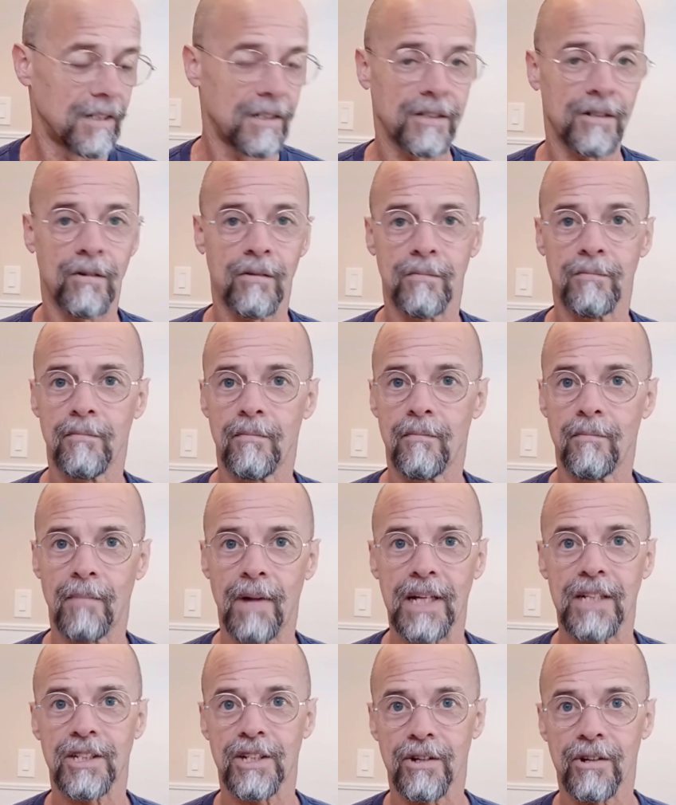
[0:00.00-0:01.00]
So
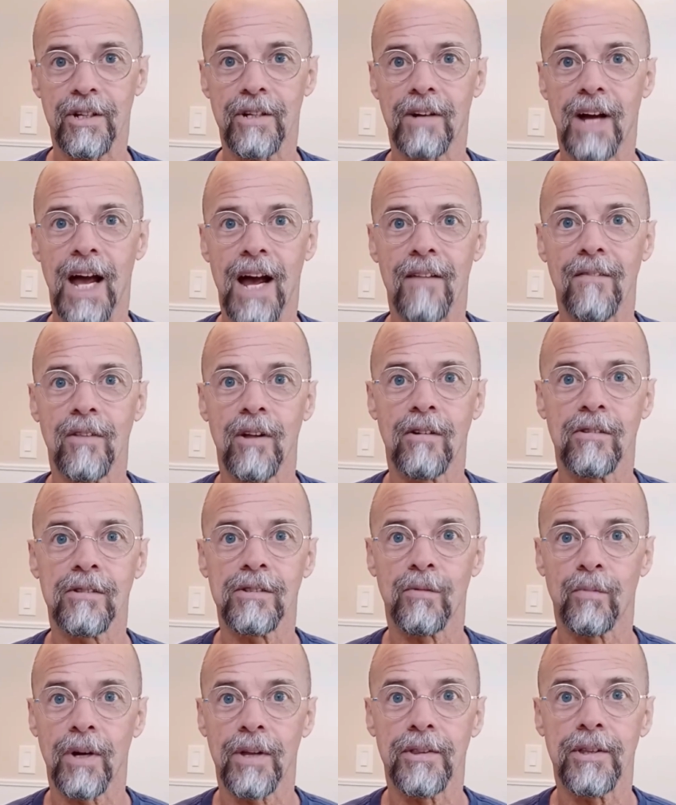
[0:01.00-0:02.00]
make sure you have
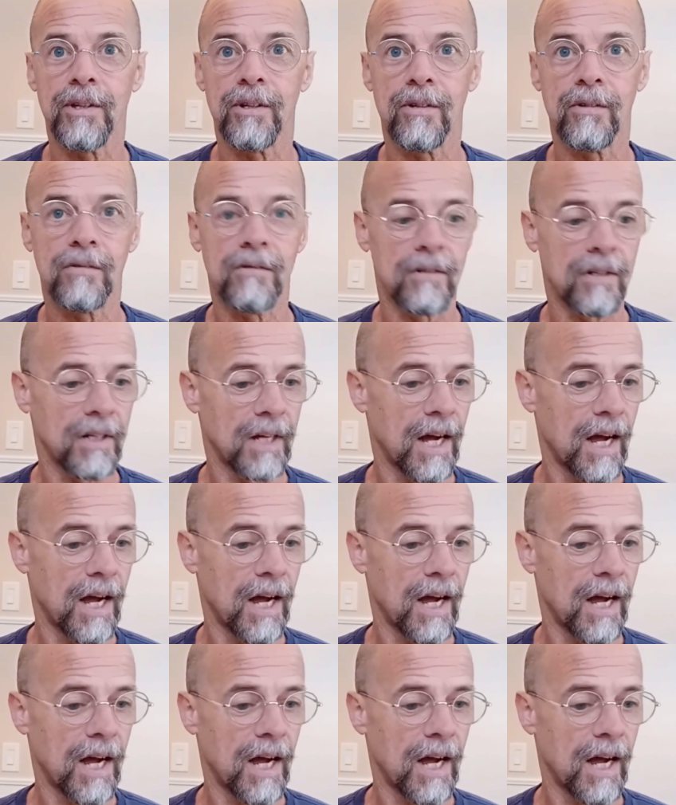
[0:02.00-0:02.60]
those with you